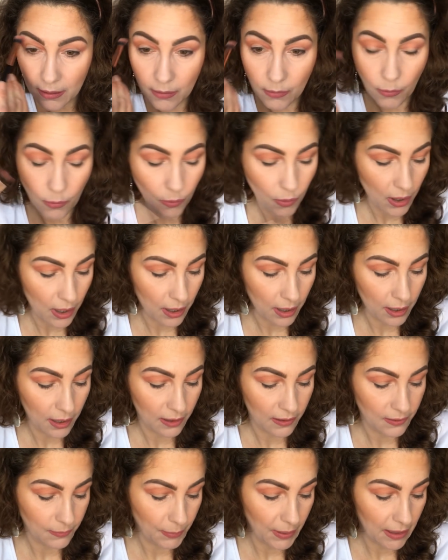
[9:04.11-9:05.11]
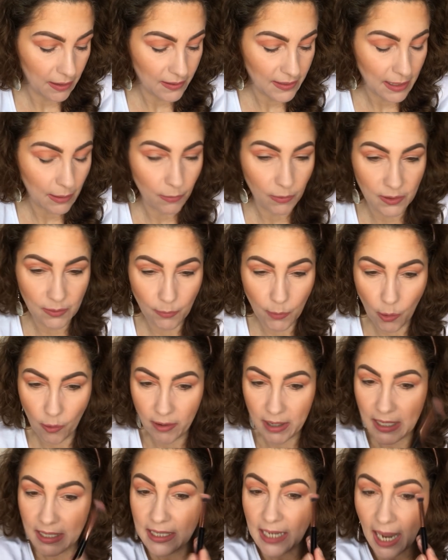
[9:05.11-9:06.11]
works, because it was more
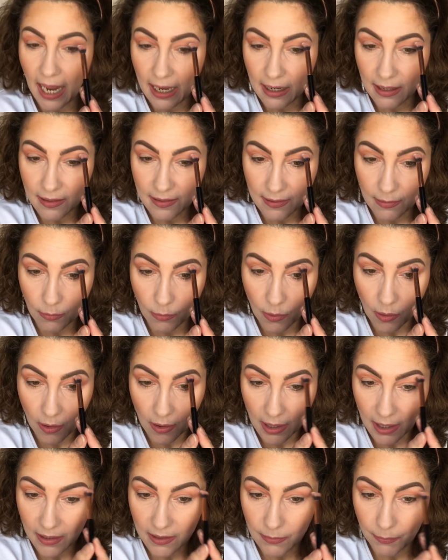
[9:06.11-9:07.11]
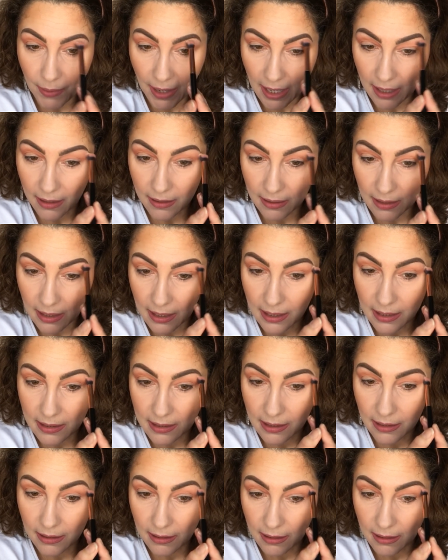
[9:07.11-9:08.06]
intense than what I expected.